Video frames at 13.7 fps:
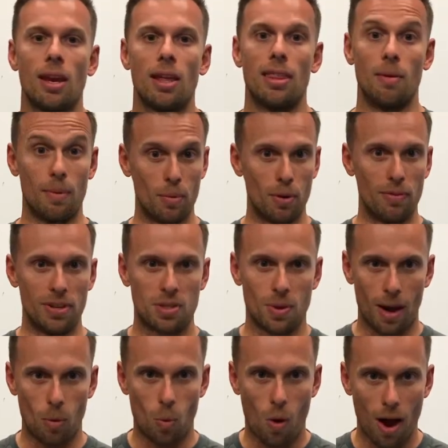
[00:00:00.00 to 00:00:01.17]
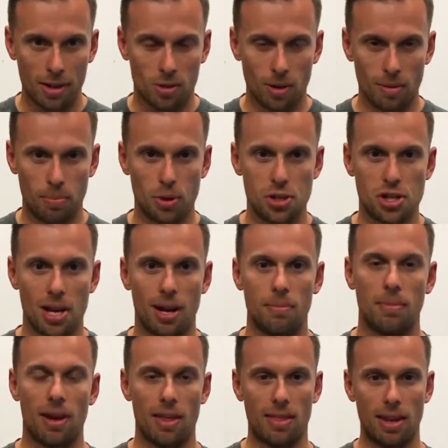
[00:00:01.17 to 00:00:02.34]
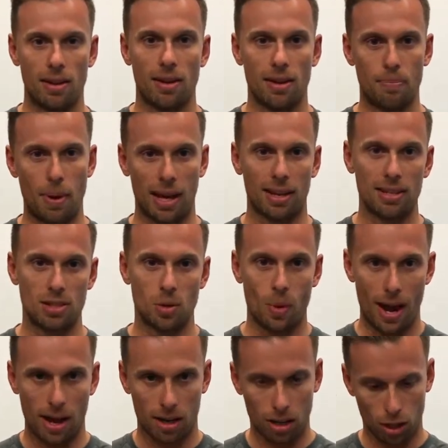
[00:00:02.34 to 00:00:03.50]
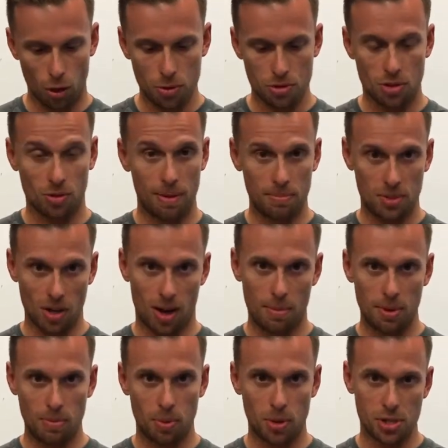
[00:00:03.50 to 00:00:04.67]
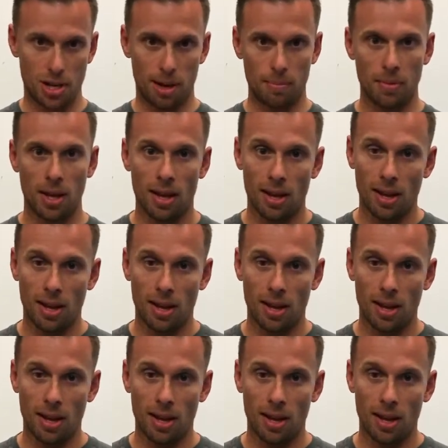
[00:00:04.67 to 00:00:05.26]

Then we move into our wide grip push-up and then back into our close grip diamond push-up.